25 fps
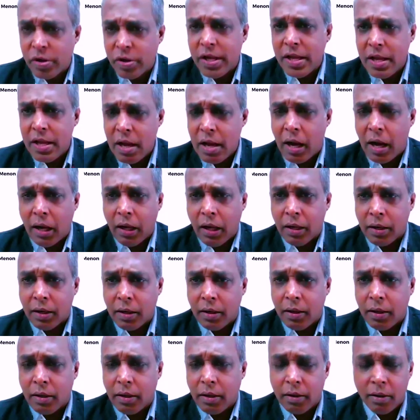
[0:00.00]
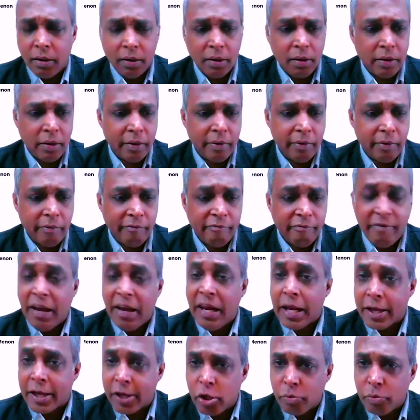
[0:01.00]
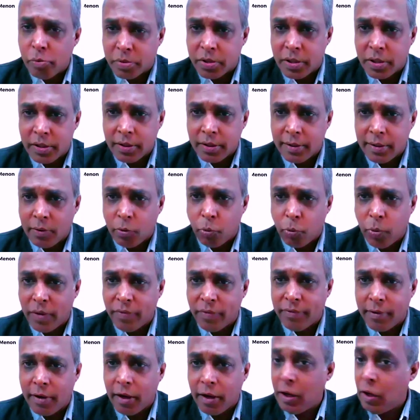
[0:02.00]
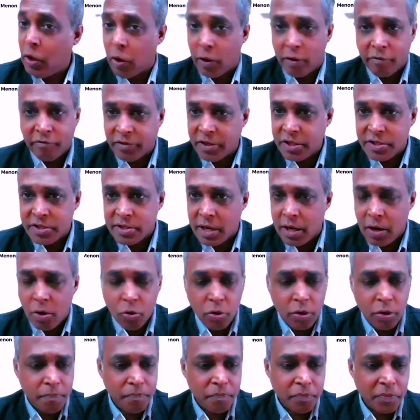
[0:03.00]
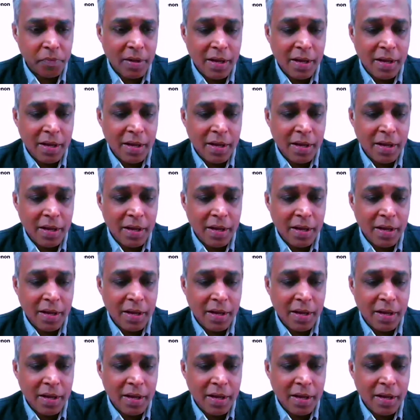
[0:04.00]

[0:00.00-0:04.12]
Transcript: today are well equipped with a lot of things around.